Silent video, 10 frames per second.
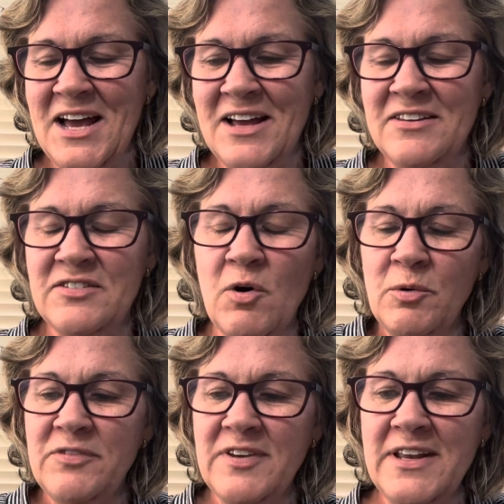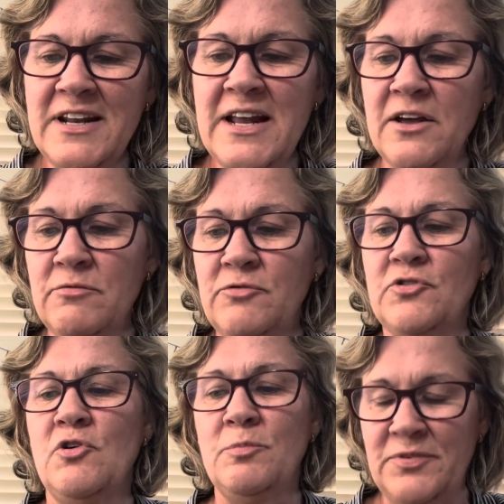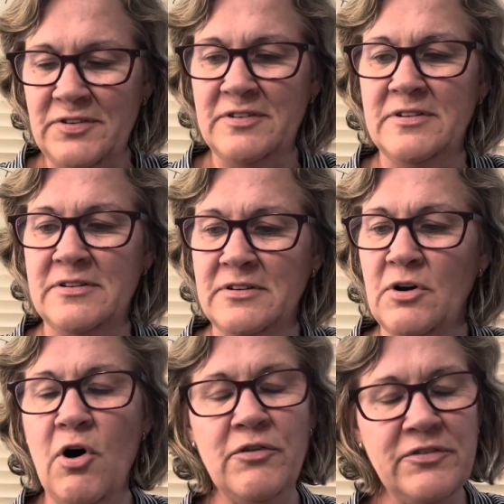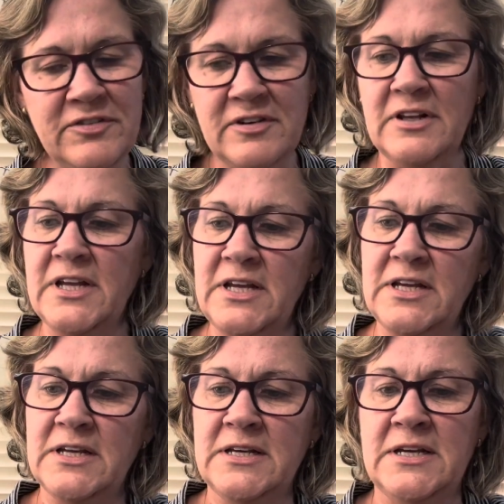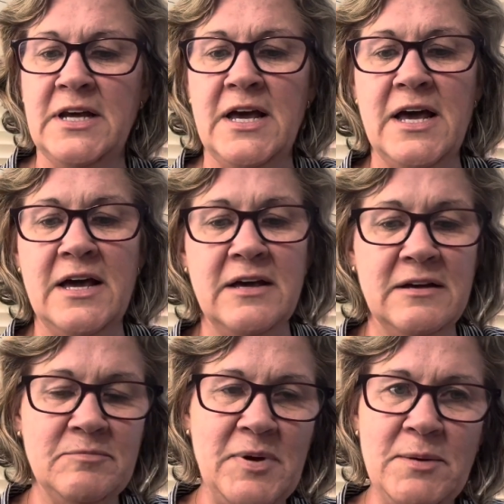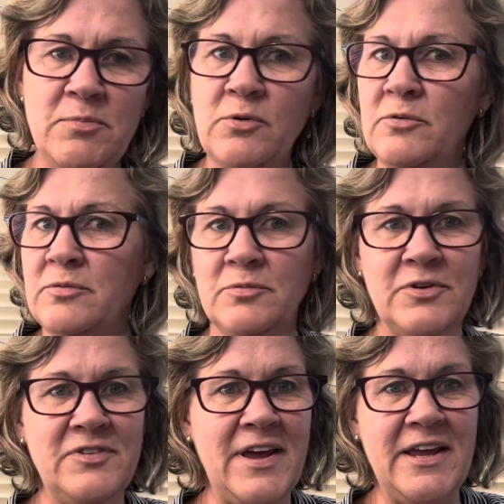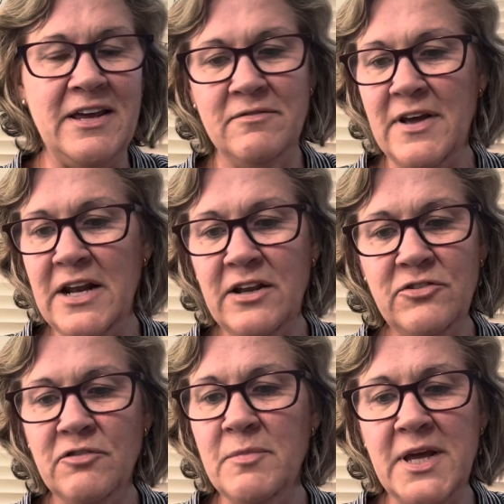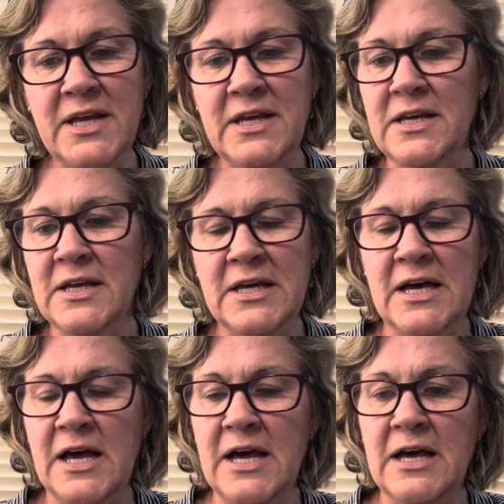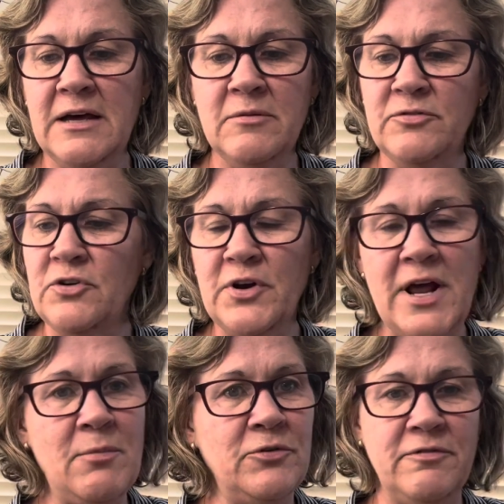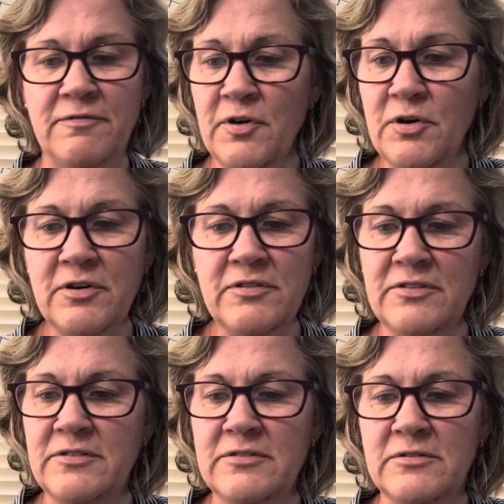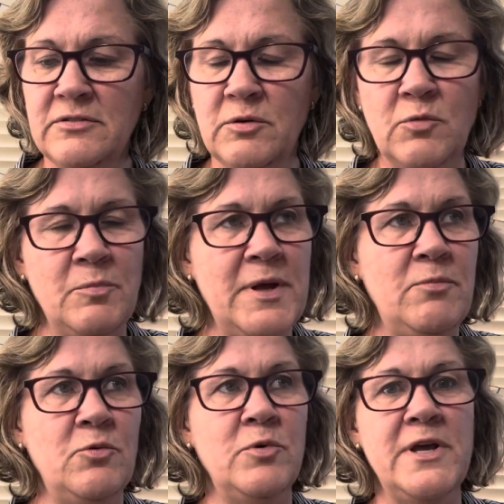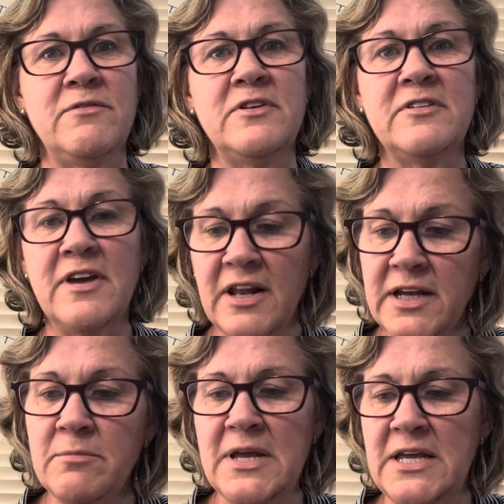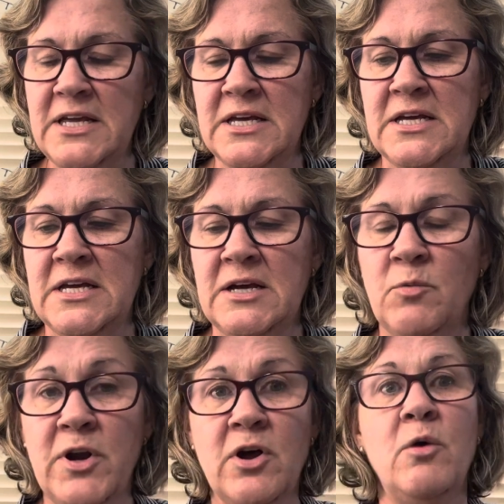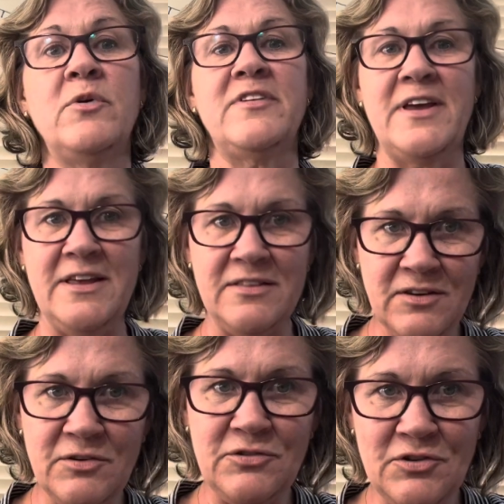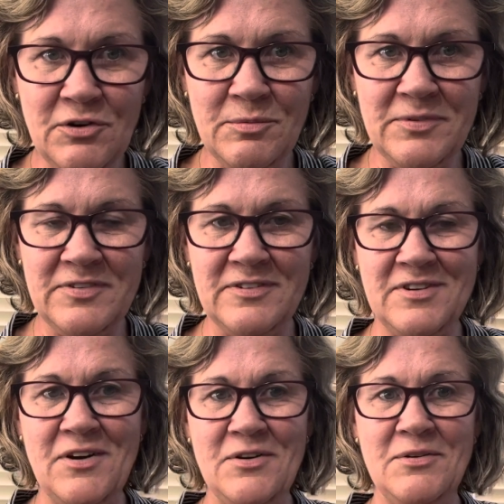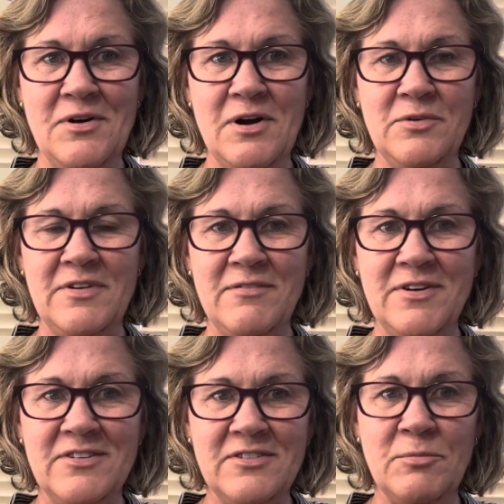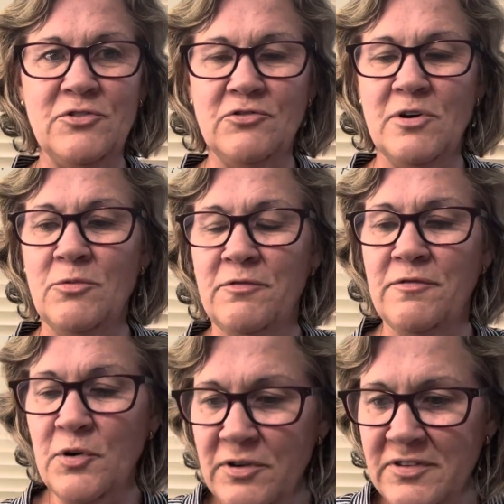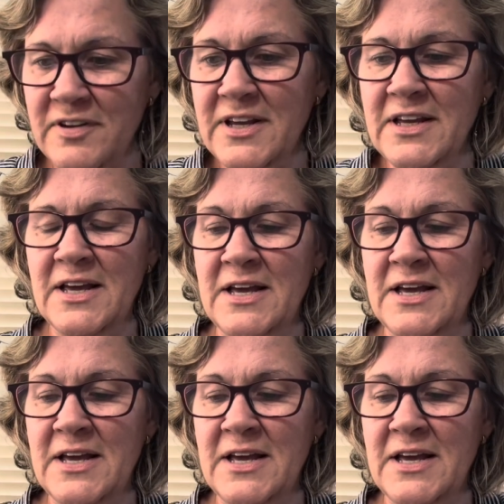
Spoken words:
So I was in and out of jobs constantly. People were taking advantage of me. I was not able to focus on what people were even telling me when I was in those jobs. So I was having so much trouble focusing,